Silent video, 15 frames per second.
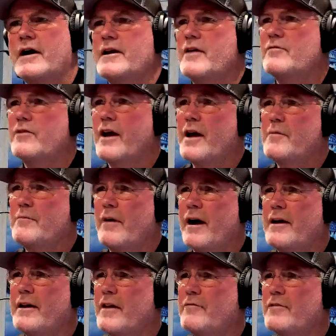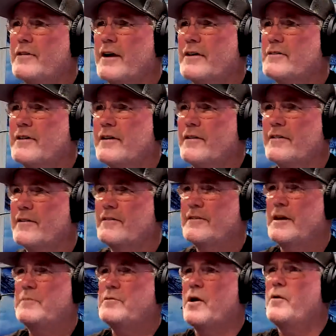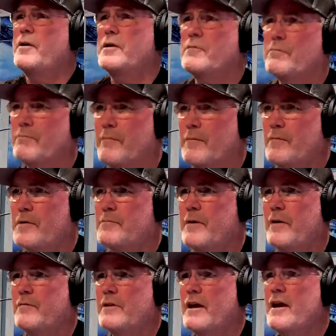never got to keep going with my